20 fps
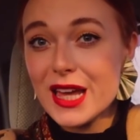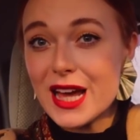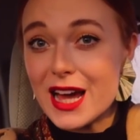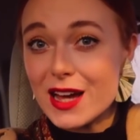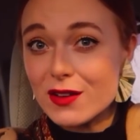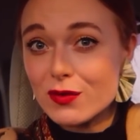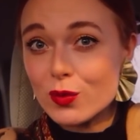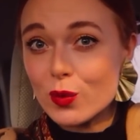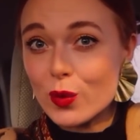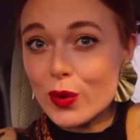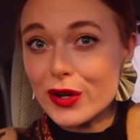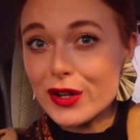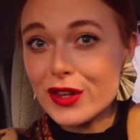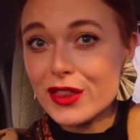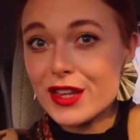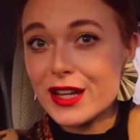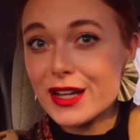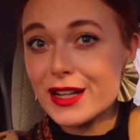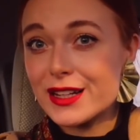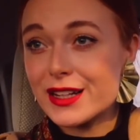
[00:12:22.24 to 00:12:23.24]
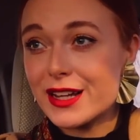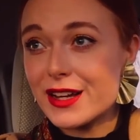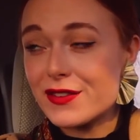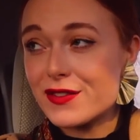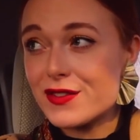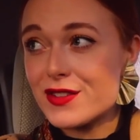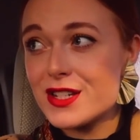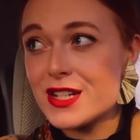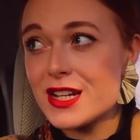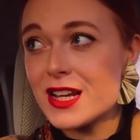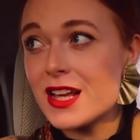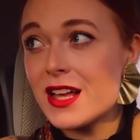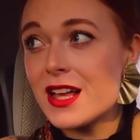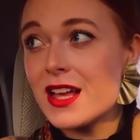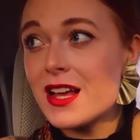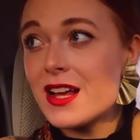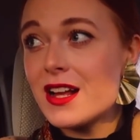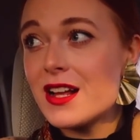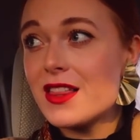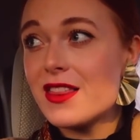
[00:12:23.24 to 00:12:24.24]
Have one thing left
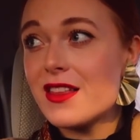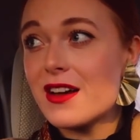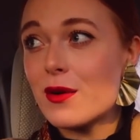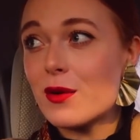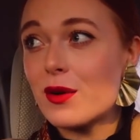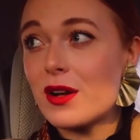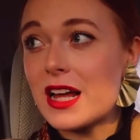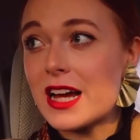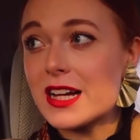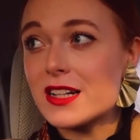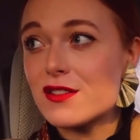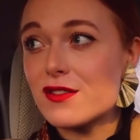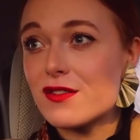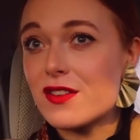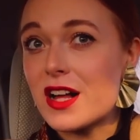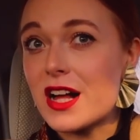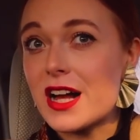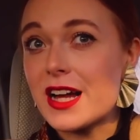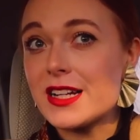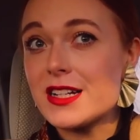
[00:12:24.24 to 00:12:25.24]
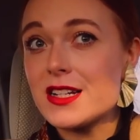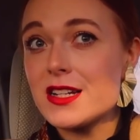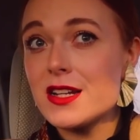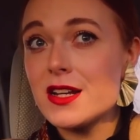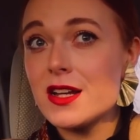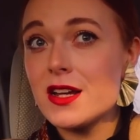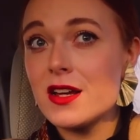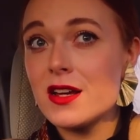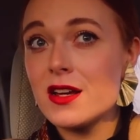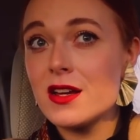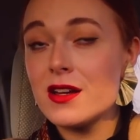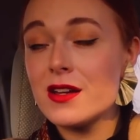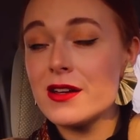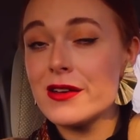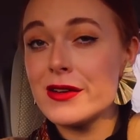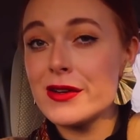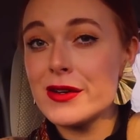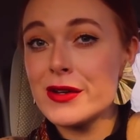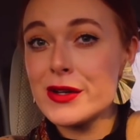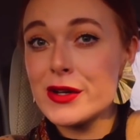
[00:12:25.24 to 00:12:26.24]
that I would like to find.
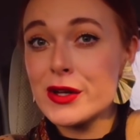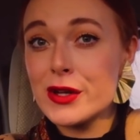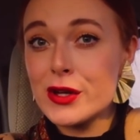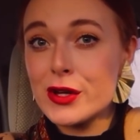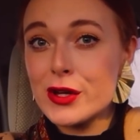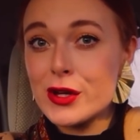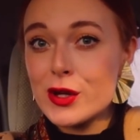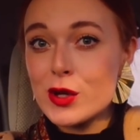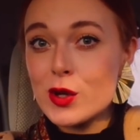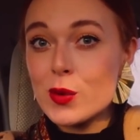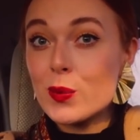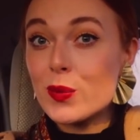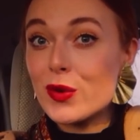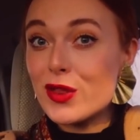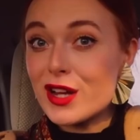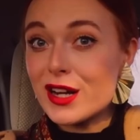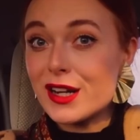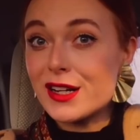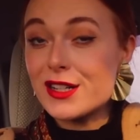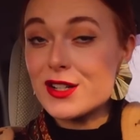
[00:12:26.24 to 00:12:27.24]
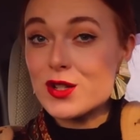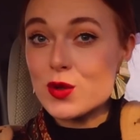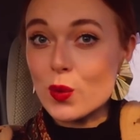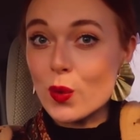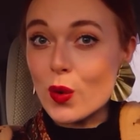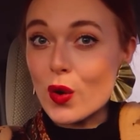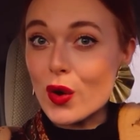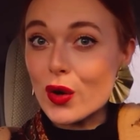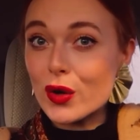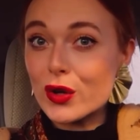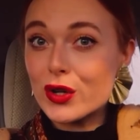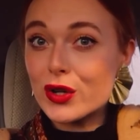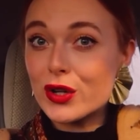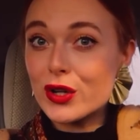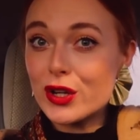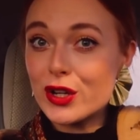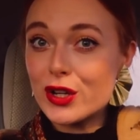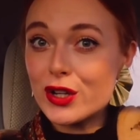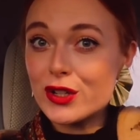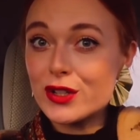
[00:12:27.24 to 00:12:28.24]
But then I need to walk
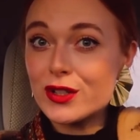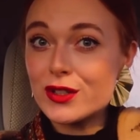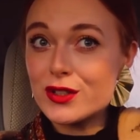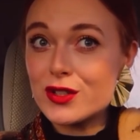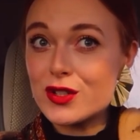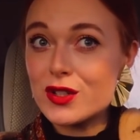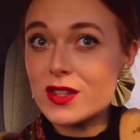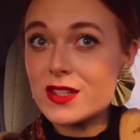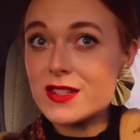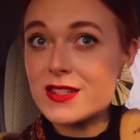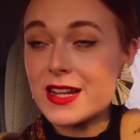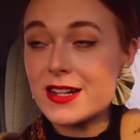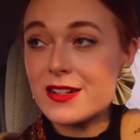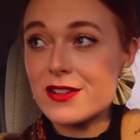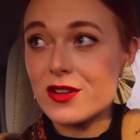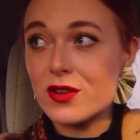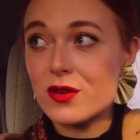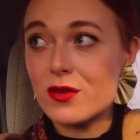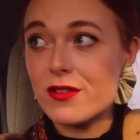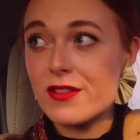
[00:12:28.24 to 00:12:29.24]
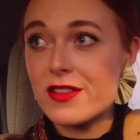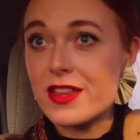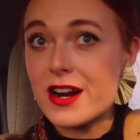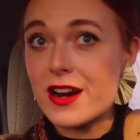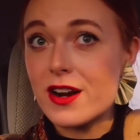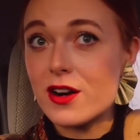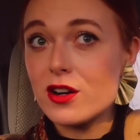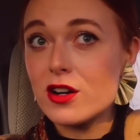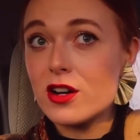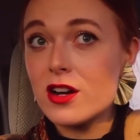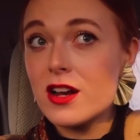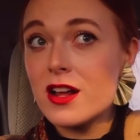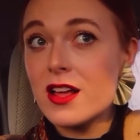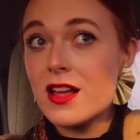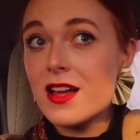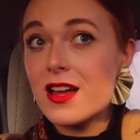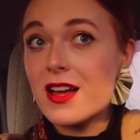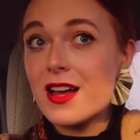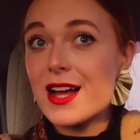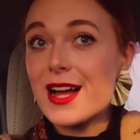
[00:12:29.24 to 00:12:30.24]
to the center over there.
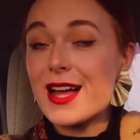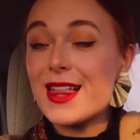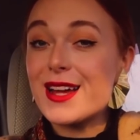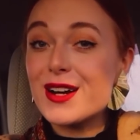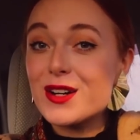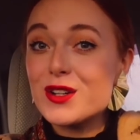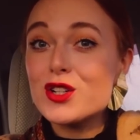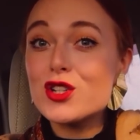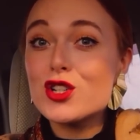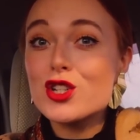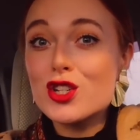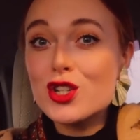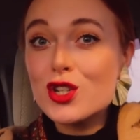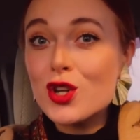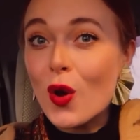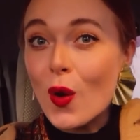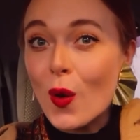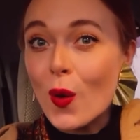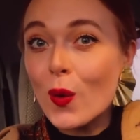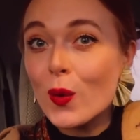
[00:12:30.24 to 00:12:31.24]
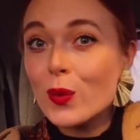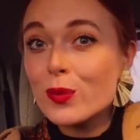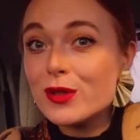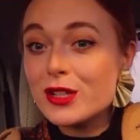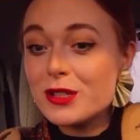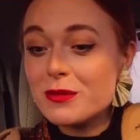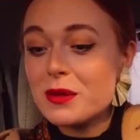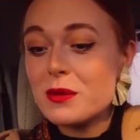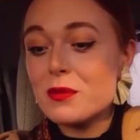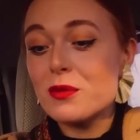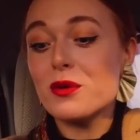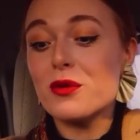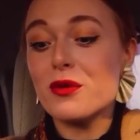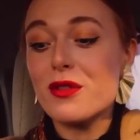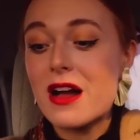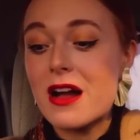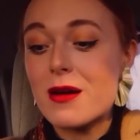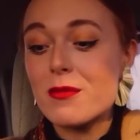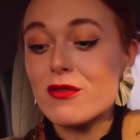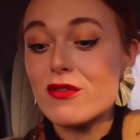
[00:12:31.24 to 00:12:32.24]
And there are just so many people
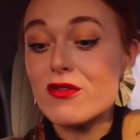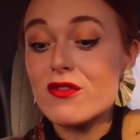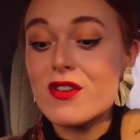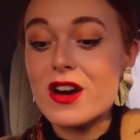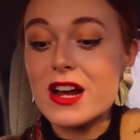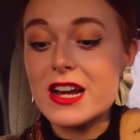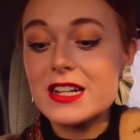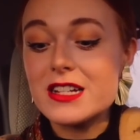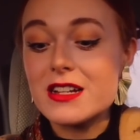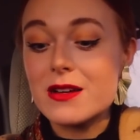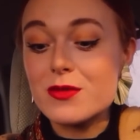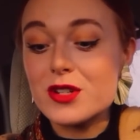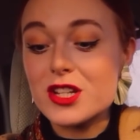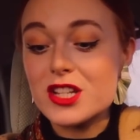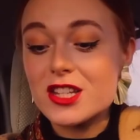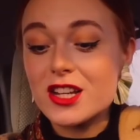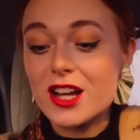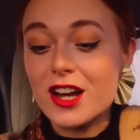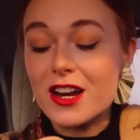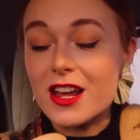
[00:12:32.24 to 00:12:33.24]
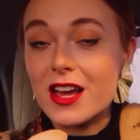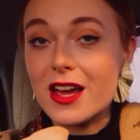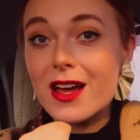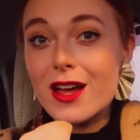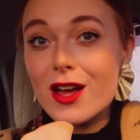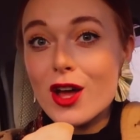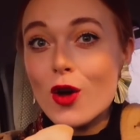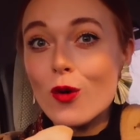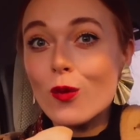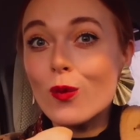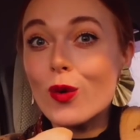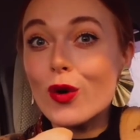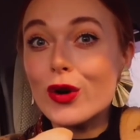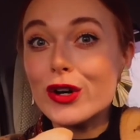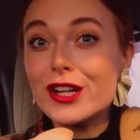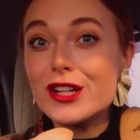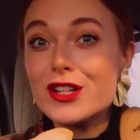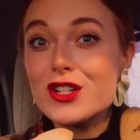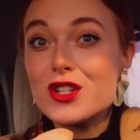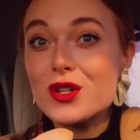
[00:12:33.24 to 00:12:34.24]
that I'm afraid I'm just gonna
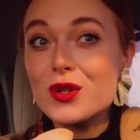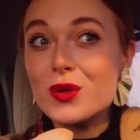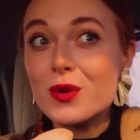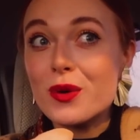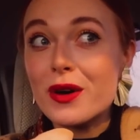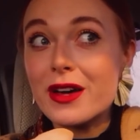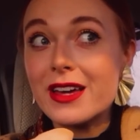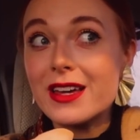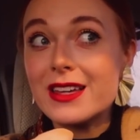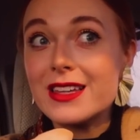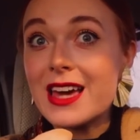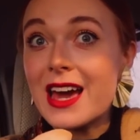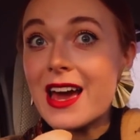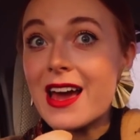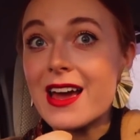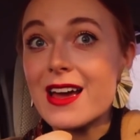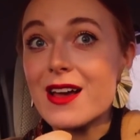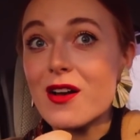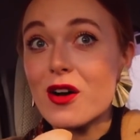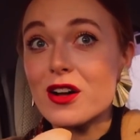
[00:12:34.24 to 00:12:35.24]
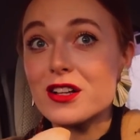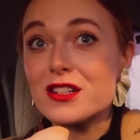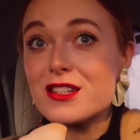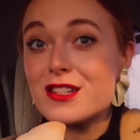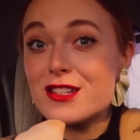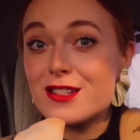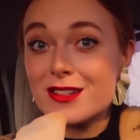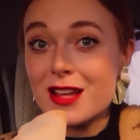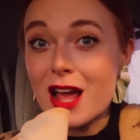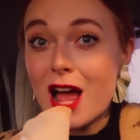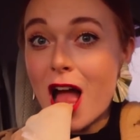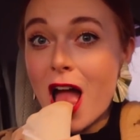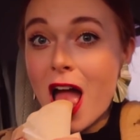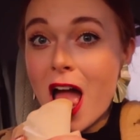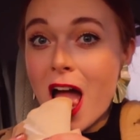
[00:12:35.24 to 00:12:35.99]
walk into a chaos.